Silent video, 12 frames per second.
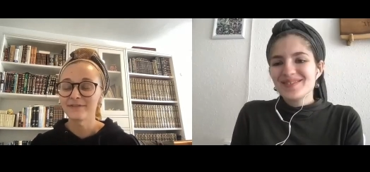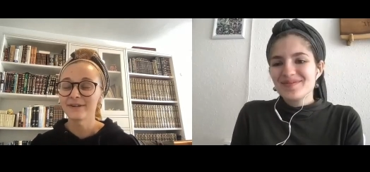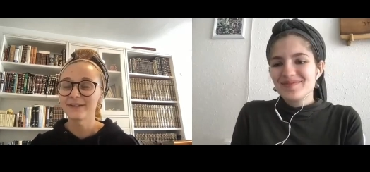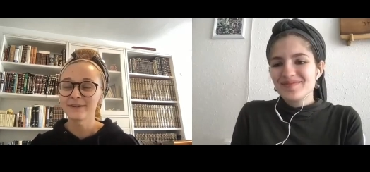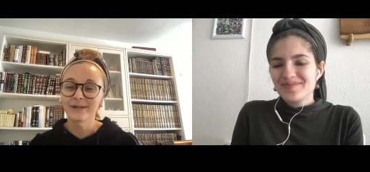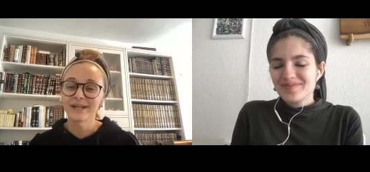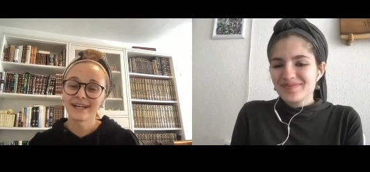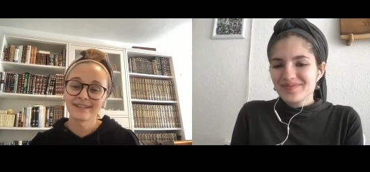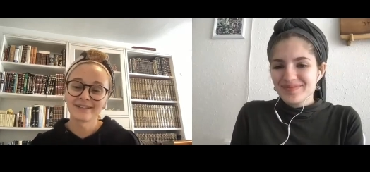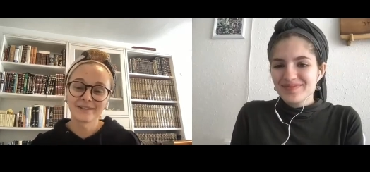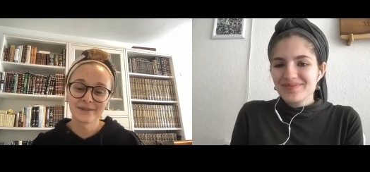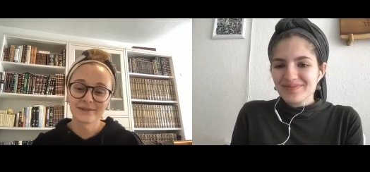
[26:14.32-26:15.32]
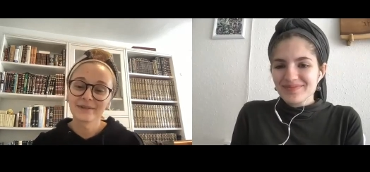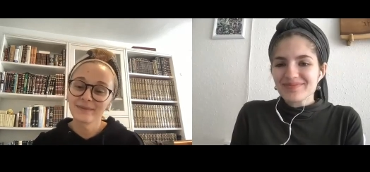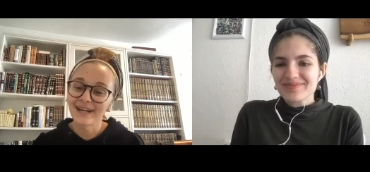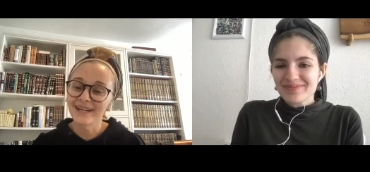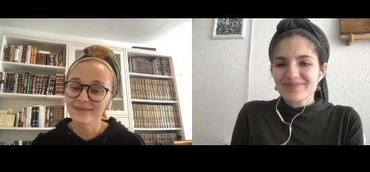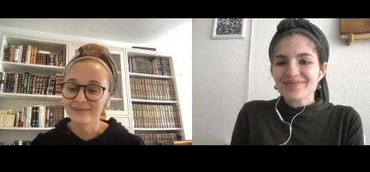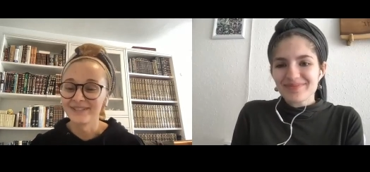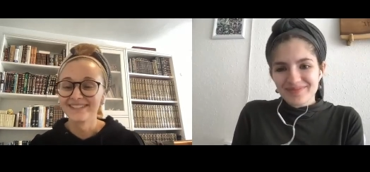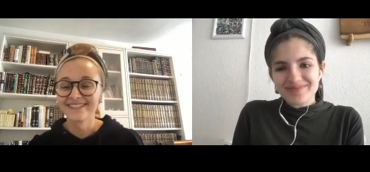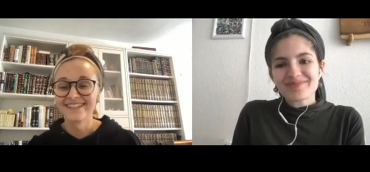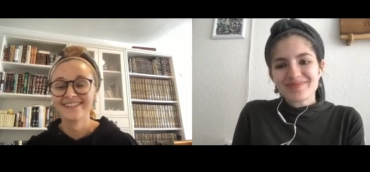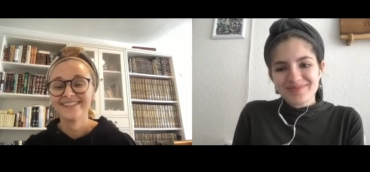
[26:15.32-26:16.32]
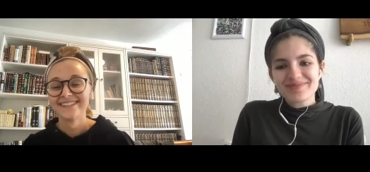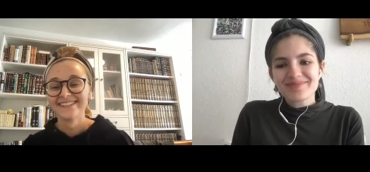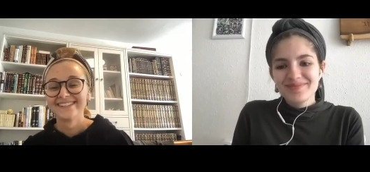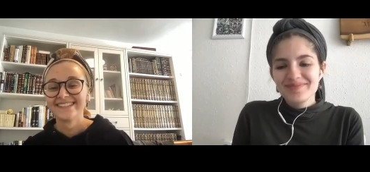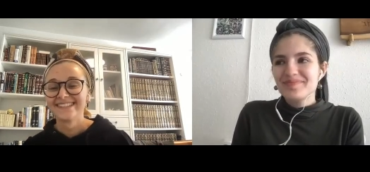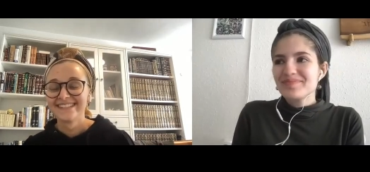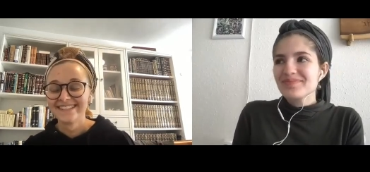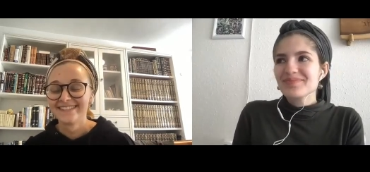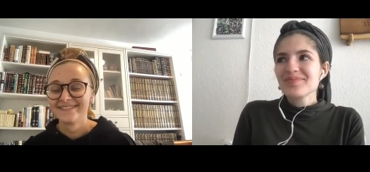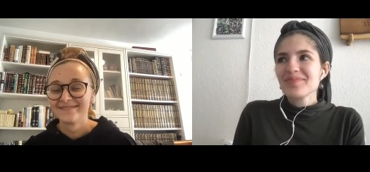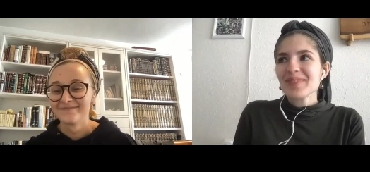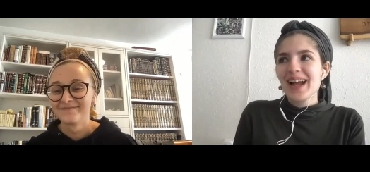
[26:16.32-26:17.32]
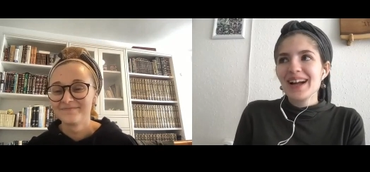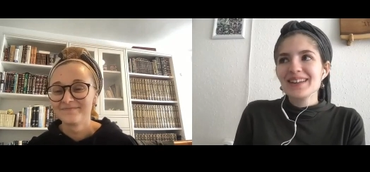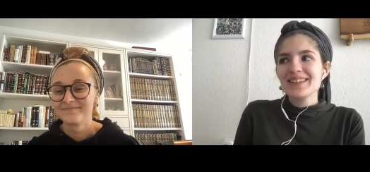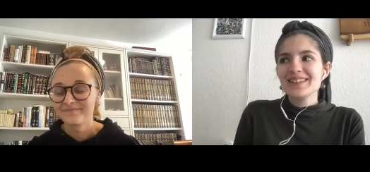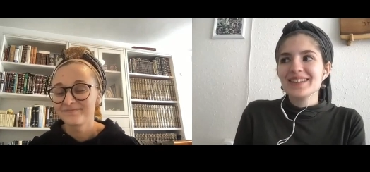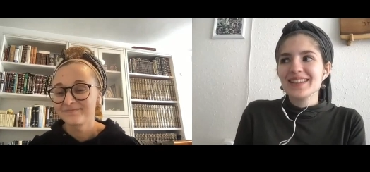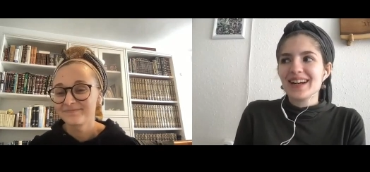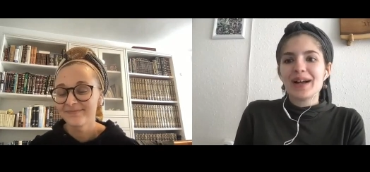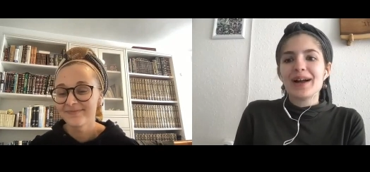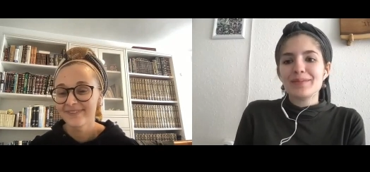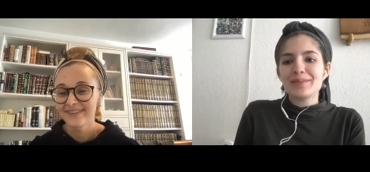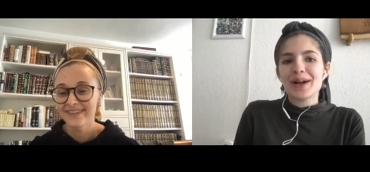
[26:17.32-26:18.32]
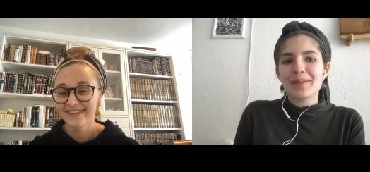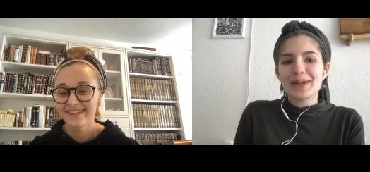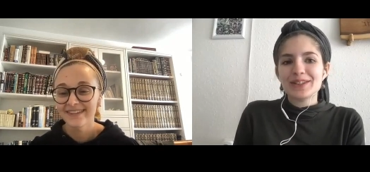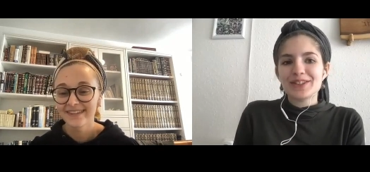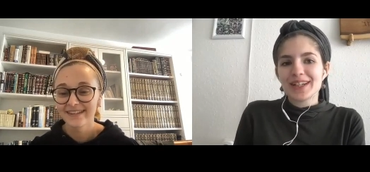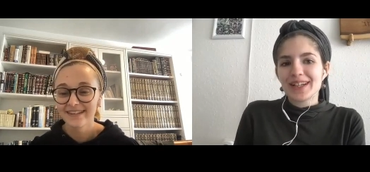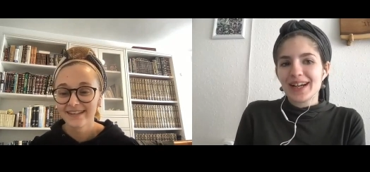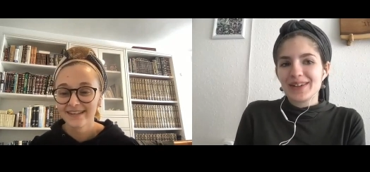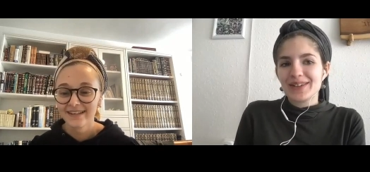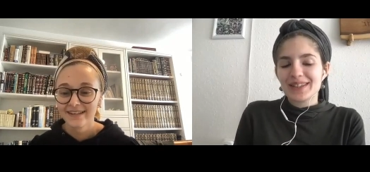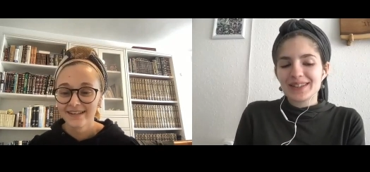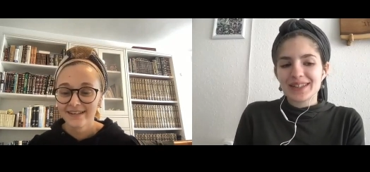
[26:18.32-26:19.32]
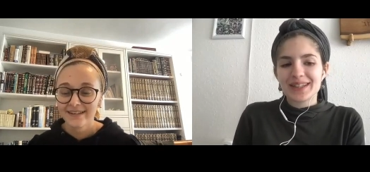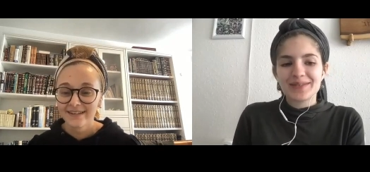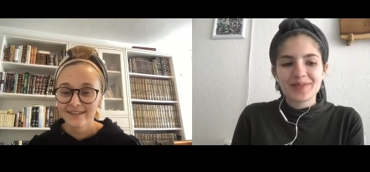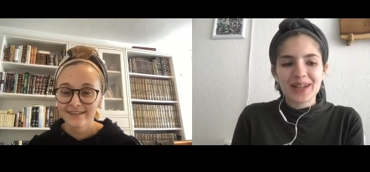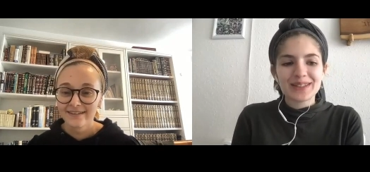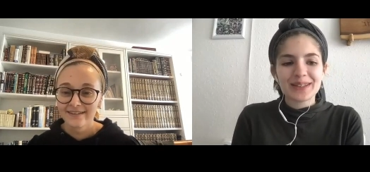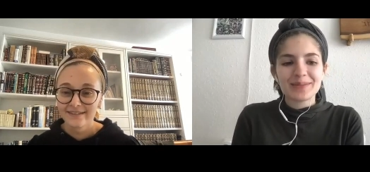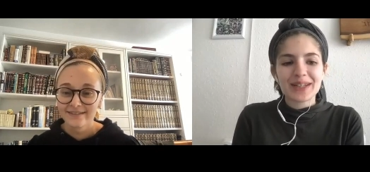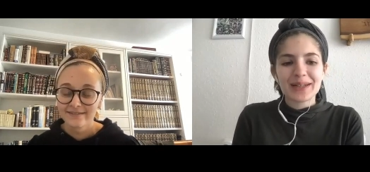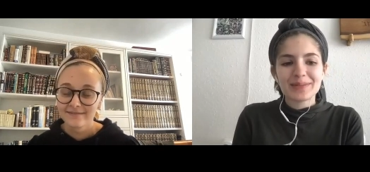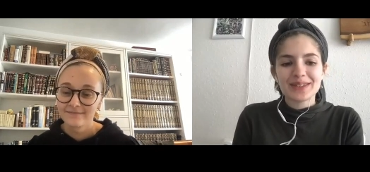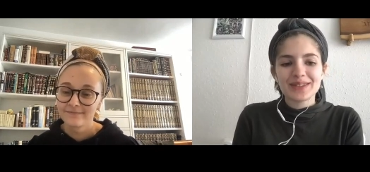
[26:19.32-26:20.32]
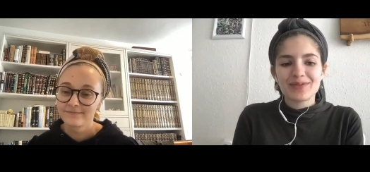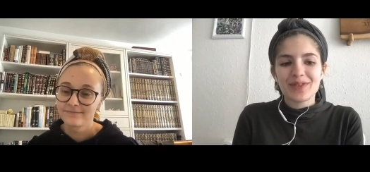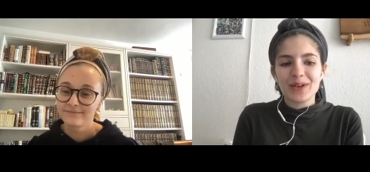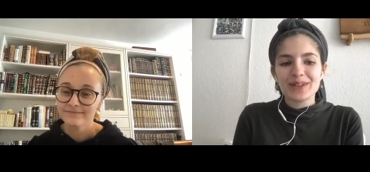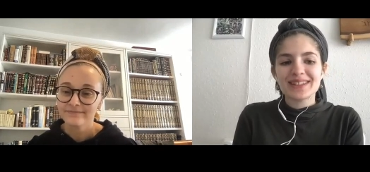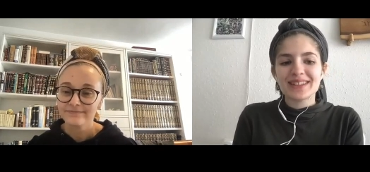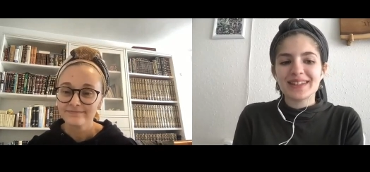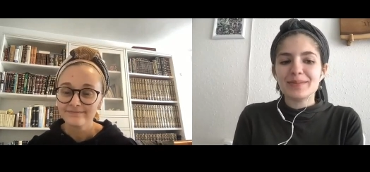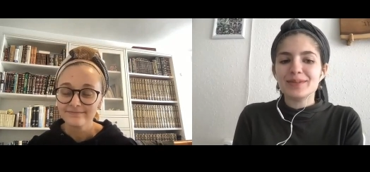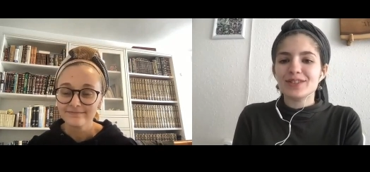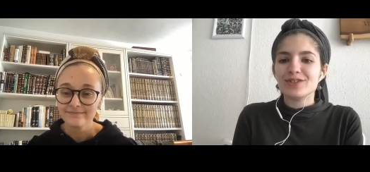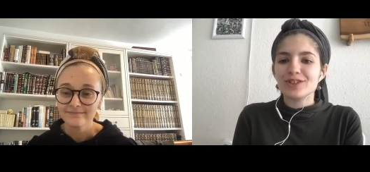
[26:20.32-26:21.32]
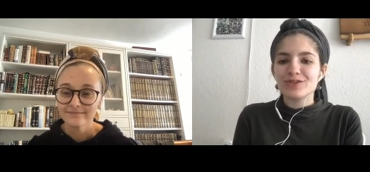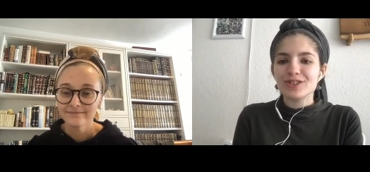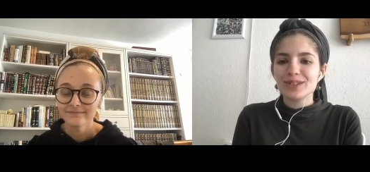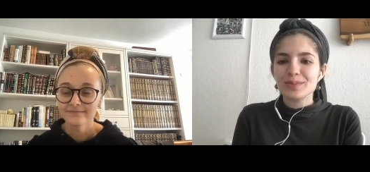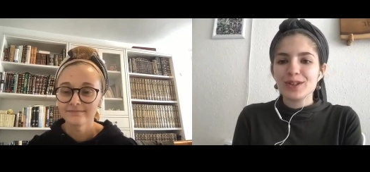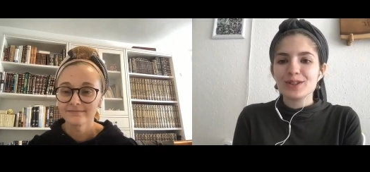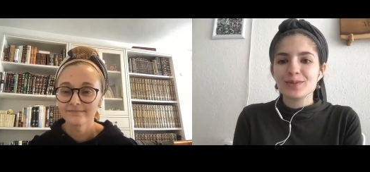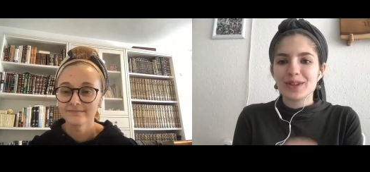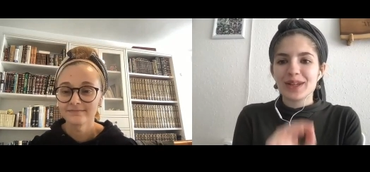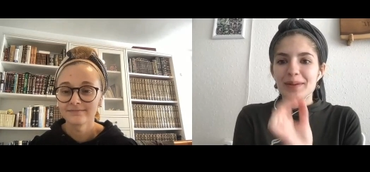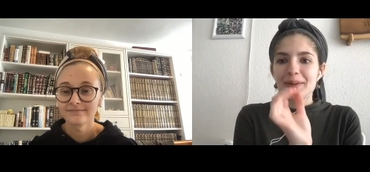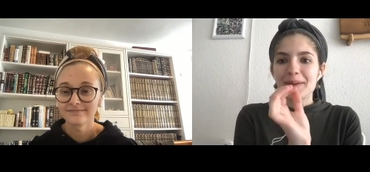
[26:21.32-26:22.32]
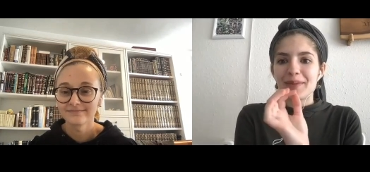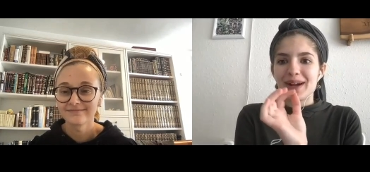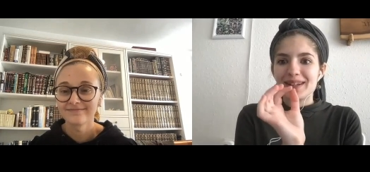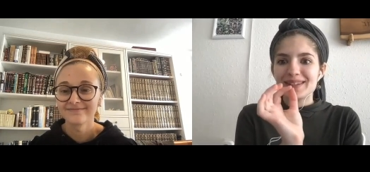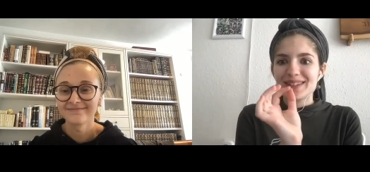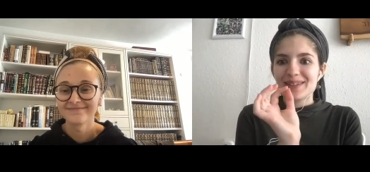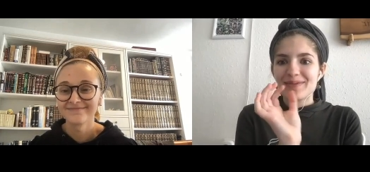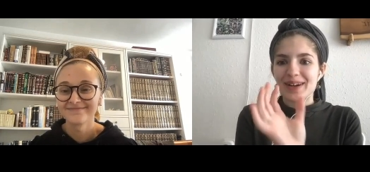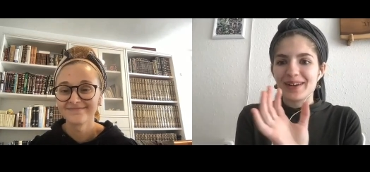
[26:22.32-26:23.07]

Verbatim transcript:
Speaker 1: I found it when I had to show it to my husband. So
Speaker 2: I literally I, am I'm, I'm gonna check it out because I I sometimes fall asleep to children's books when like my mind's like